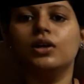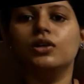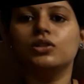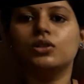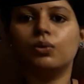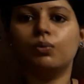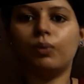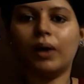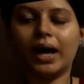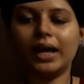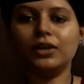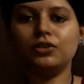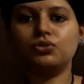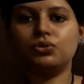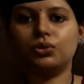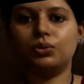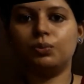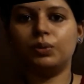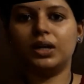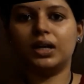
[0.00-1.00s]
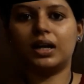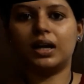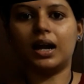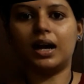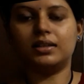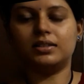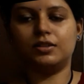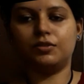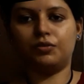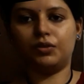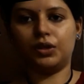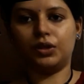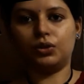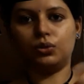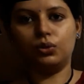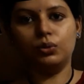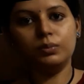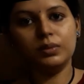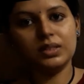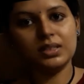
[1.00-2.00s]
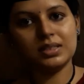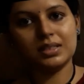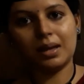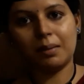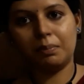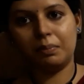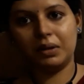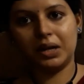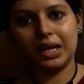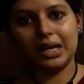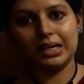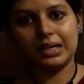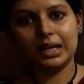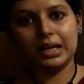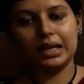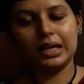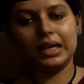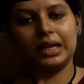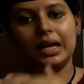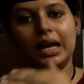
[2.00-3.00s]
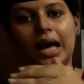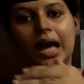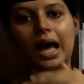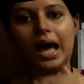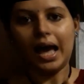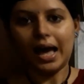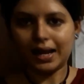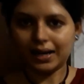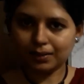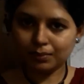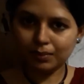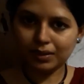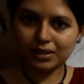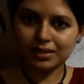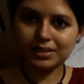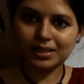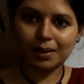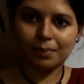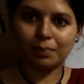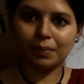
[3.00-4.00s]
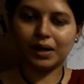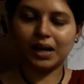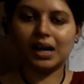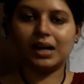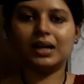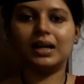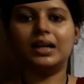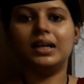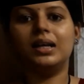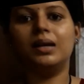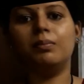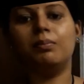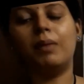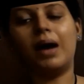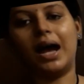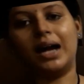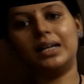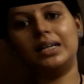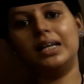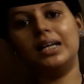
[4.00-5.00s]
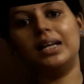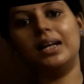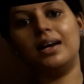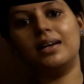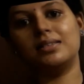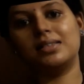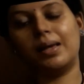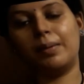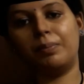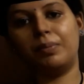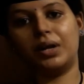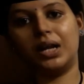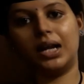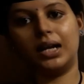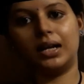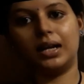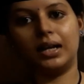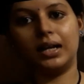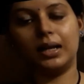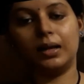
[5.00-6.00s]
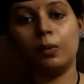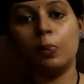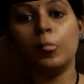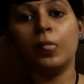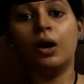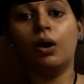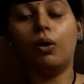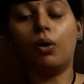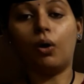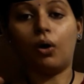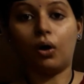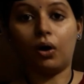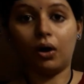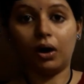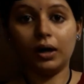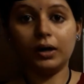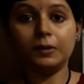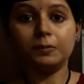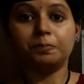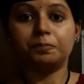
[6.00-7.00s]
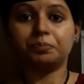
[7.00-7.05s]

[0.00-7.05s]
So why should we classify humans separately, animals separately, bacteria separately, or